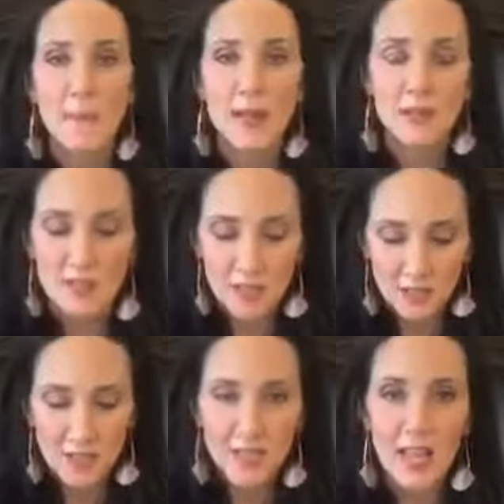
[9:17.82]
But
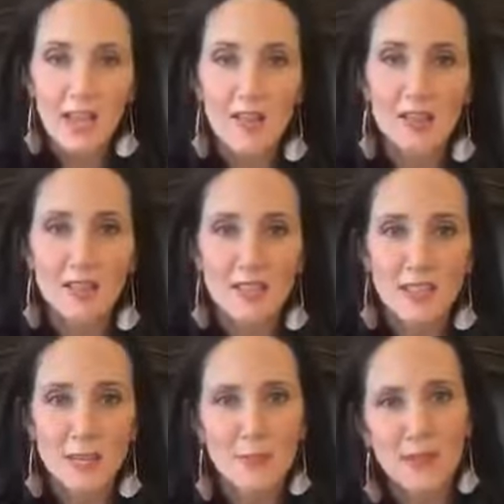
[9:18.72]
seriously, how long did this
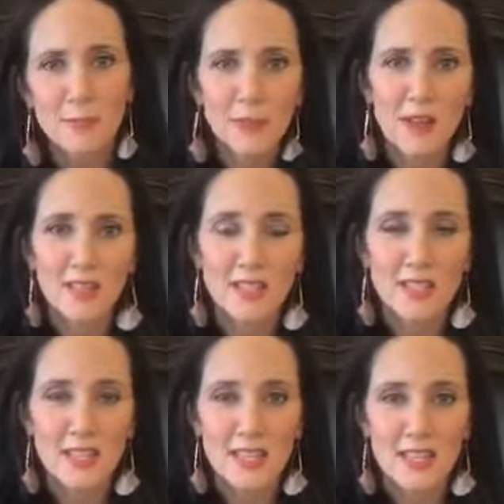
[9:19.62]
take me to put all
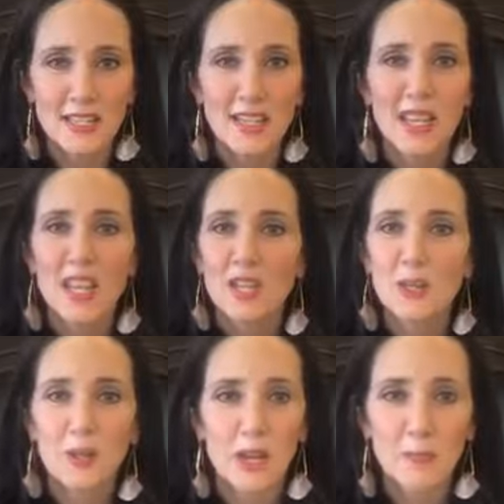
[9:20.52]
these in?
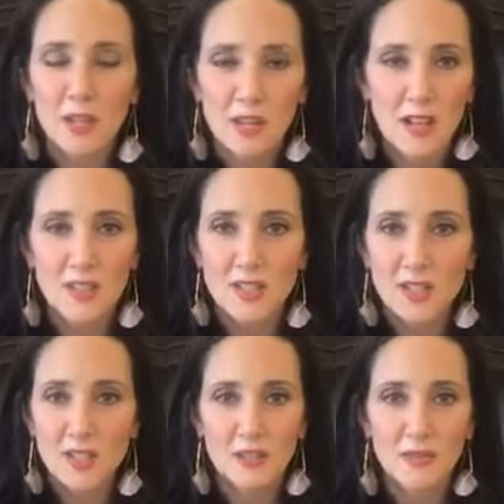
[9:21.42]
I'll put it on the
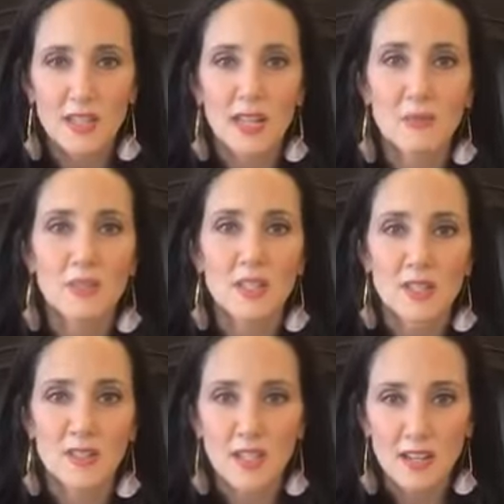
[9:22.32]
stove, and I will
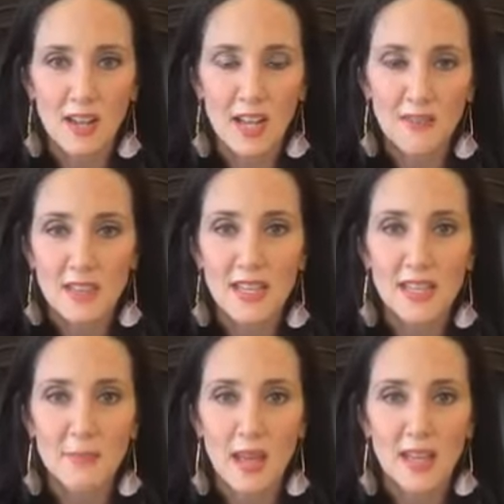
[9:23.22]
seriously not have to think
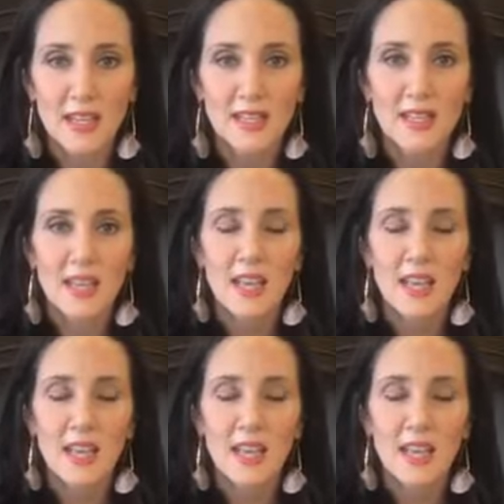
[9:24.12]
about it.